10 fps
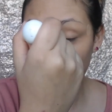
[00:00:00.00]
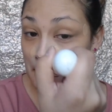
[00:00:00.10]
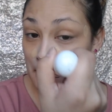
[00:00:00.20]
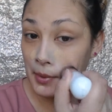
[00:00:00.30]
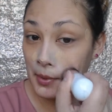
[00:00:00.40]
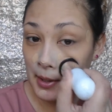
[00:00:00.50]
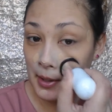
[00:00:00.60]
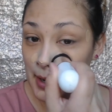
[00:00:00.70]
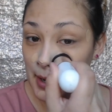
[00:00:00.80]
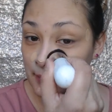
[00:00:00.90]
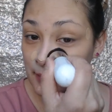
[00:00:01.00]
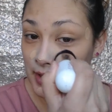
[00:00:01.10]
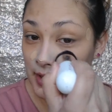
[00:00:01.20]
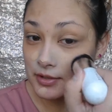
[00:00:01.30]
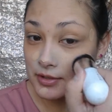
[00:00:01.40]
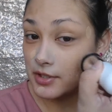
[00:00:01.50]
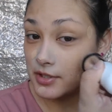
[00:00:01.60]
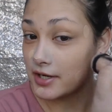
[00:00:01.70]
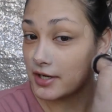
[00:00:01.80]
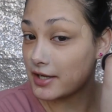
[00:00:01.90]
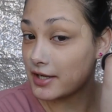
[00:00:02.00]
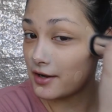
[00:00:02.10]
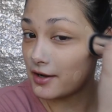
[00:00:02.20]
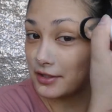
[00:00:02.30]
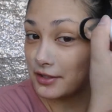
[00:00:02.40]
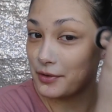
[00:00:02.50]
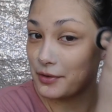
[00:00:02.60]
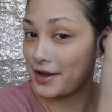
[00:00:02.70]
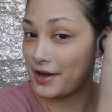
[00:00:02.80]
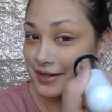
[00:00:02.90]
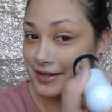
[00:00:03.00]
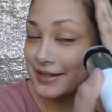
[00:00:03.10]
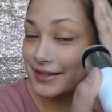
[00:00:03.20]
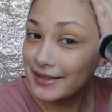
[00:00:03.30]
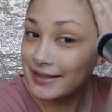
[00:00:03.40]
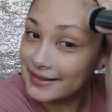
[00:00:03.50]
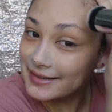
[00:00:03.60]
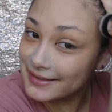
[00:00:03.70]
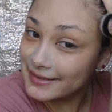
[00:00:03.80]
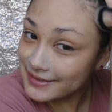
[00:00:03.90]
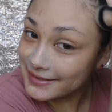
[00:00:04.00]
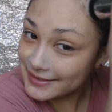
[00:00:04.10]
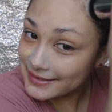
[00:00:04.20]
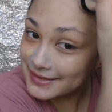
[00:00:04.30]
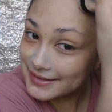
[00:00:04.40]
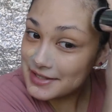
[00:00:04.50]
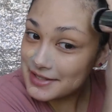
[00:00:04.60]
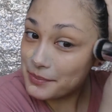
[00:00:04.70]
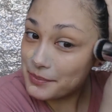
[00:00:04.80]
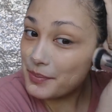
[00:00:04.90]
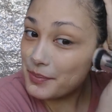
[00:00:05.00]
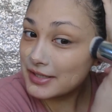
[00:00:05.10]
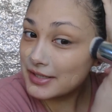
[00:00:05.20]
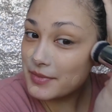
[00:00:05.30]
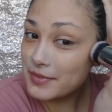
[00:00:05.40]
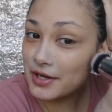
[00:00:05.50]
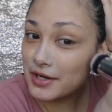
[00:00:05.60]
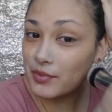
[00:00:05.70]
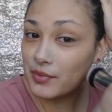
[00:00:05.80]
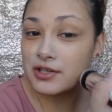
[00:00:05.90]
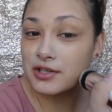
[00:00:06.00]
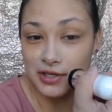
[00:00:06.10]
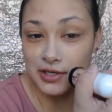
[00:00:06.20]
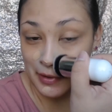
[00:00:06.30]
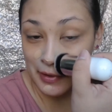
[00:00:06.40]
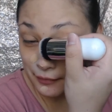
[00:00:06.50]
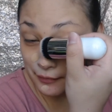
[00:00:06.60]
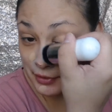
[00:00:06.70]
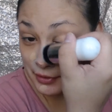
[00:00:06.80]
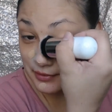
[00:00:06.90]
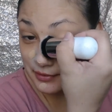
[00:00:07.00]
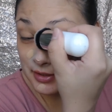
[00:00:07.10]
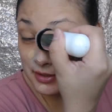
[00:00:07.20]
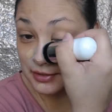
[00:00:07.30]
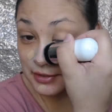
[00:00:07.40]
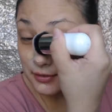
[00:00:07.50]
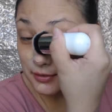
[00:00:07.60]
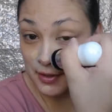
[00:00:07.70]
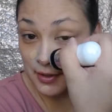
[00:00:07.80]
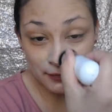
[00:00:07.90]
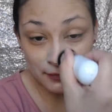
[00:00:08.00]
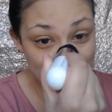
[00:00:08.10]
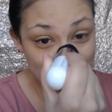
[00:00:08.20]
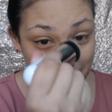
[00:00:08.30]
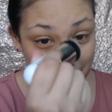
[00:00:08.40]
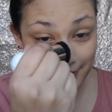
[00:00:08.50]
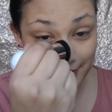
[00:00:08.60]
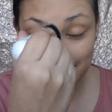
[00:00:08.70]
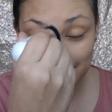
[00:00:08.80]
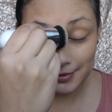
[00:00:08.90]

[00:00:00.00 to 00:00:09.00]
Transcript: but I have to have this brush. I cannot live without it. This is the best makeup brush I've ever used. It's so soft and so dense,